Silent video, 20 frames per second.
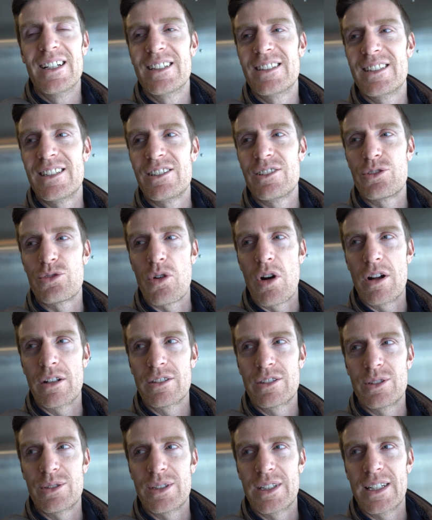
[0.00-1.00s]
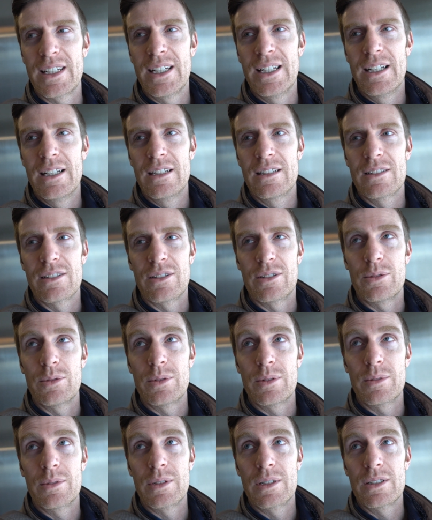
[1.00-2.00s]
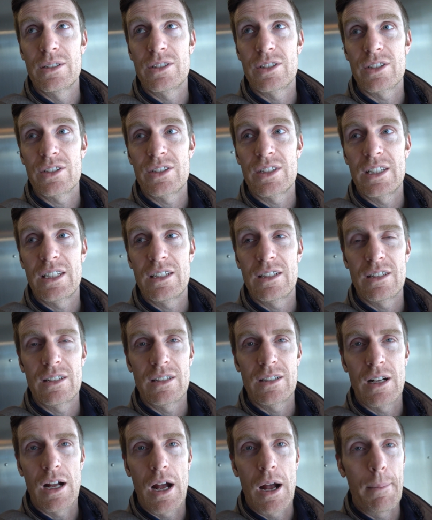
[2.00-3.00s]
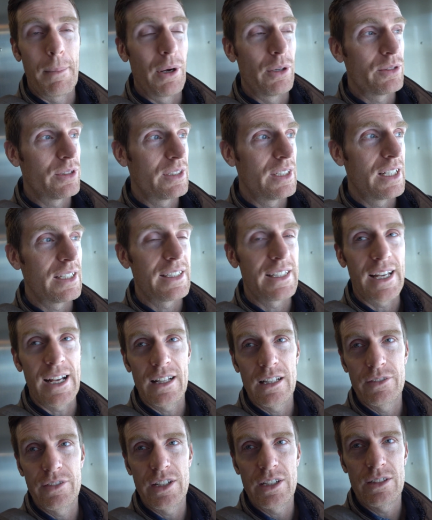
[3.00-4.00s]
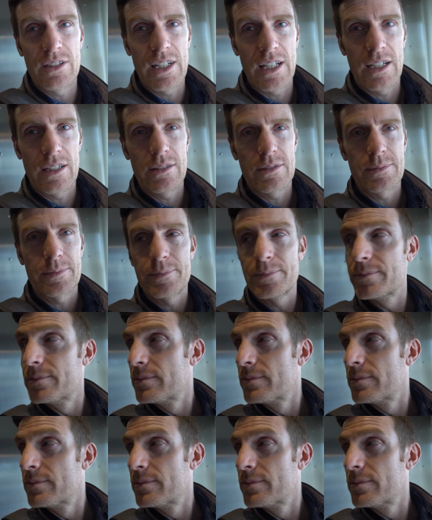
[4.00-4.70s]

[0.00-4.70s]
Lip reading: She's drawn to it. So we're just here about to take the elevator down.